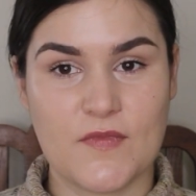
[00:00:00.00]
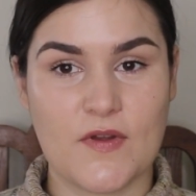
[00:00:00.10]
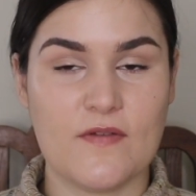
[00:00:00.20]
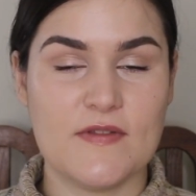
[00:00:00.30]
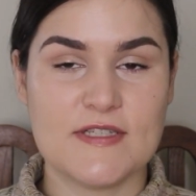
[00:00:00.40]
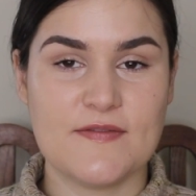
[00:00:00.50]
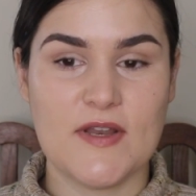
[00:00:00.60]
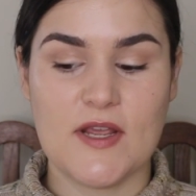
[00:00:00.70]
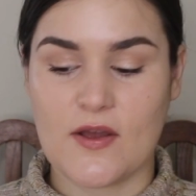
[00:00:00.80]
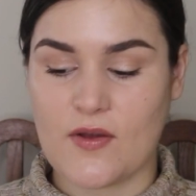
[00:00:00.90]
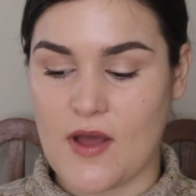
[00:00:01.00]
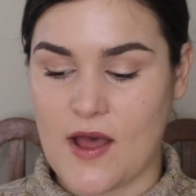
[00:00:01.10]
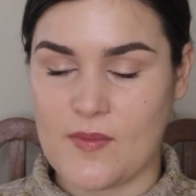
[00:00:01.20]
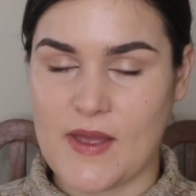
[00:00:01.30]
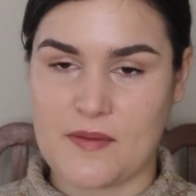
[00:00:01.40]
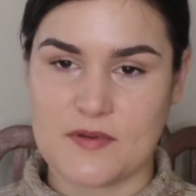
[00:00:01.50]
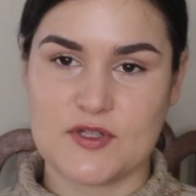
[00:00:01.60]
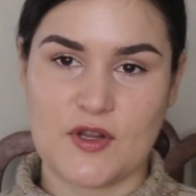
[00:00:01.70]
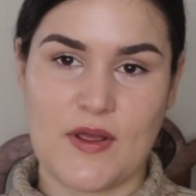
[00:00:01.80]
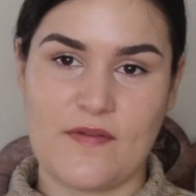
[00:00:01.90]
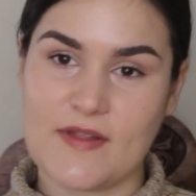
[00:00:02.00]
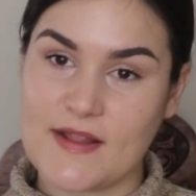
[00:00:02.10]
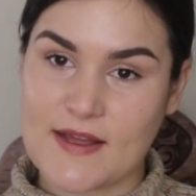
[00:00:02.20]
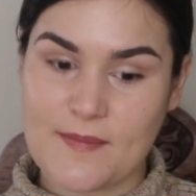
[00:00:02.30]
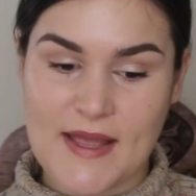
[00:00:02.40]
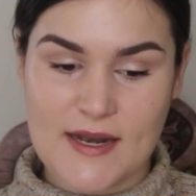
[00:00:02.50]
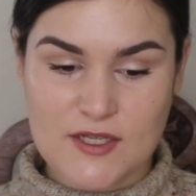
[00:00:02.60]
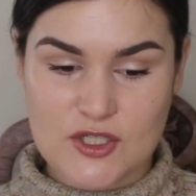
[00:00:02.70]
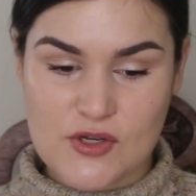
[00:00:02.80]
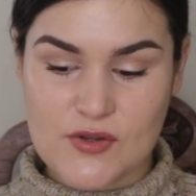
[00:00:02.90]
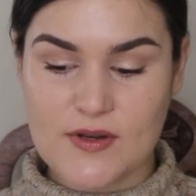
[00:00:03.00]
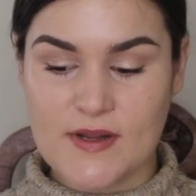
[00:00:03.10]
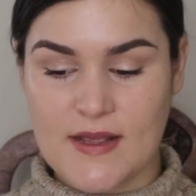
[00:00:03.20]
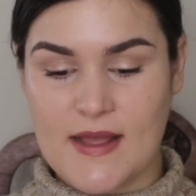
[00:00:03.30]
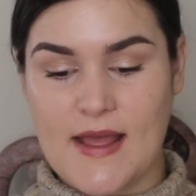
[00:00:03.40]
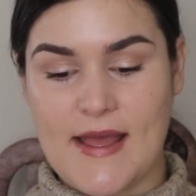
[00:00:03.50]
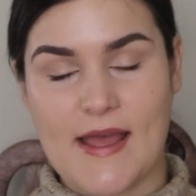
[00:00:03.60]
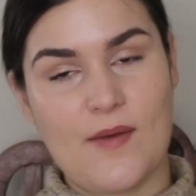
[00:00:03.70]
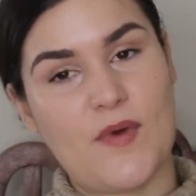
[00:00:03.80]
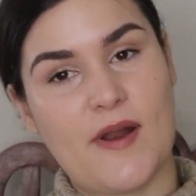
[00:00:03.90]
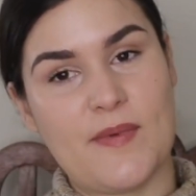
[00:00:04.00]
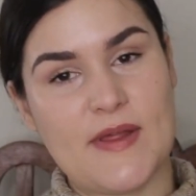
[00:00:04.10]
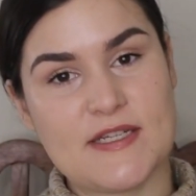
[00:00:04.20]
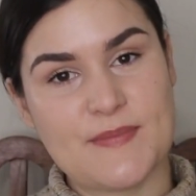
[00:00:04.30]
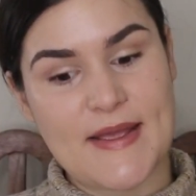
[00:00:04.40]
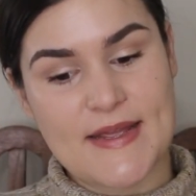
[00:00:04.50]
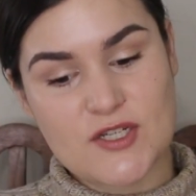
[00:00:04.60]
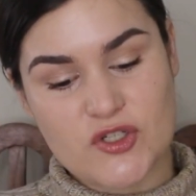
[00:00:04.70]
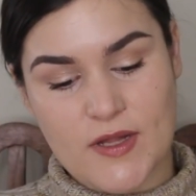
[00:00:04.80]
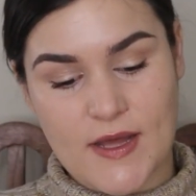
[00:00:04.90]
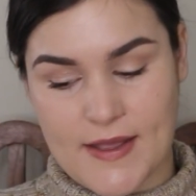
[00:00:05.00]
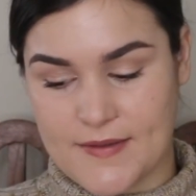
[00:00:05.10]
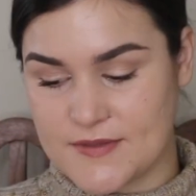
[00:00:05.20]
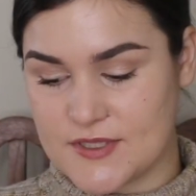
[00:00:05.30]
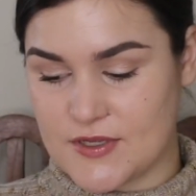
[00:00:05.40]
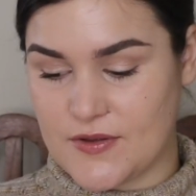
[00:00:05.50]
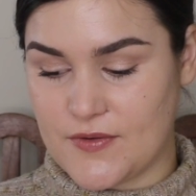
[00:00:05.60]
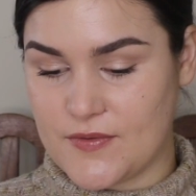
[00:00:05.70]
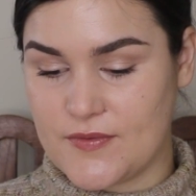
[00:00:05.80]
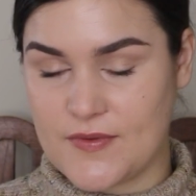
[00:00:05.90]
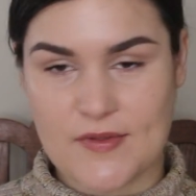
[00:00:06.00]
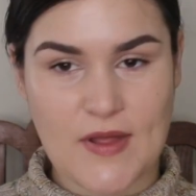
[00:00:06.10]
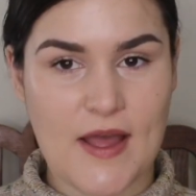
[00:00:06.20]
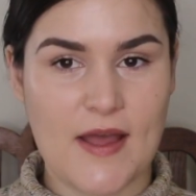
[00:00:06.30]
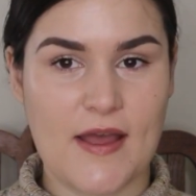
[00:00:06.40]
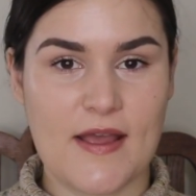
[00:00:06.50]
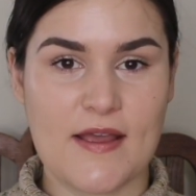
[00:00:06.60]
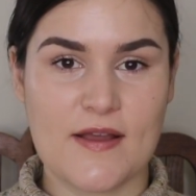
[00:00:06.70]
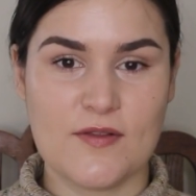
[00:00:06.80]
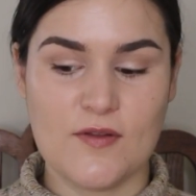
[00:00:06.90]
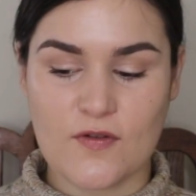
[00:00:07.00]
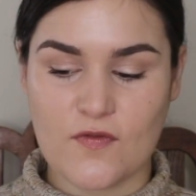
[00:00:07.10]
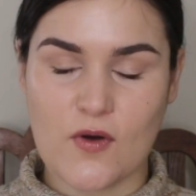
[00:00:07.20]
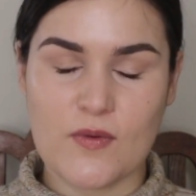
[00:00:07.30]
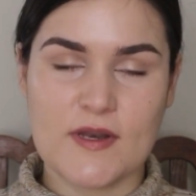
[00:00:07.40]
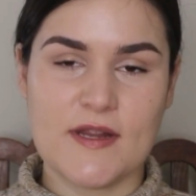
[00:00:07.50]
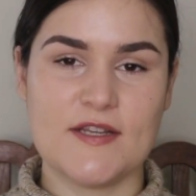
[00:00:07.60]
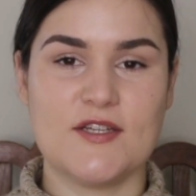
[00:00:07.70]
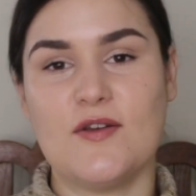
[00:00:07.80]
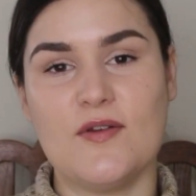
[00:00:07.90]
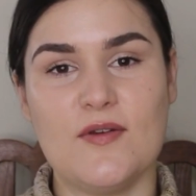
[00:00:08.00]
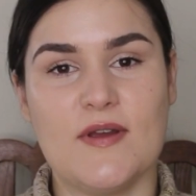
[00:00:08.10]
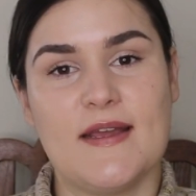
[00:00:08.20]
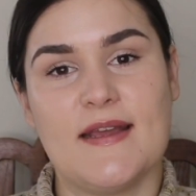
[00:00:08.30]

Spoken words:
of this video I'll be able to show you everything I made in June and what I plan to make in July. So I look forward to